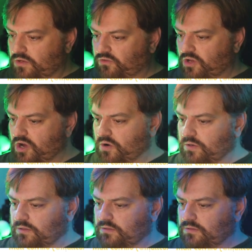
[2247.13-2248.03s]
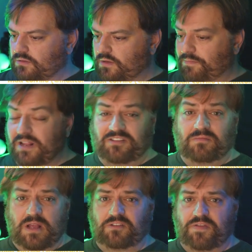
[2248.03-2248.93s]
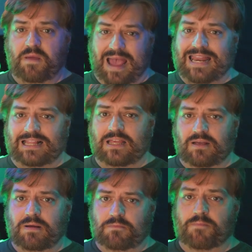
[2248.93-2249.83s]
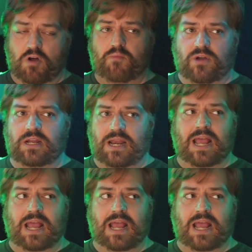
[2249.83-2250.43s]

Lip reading: So, but it's thematically appropriate,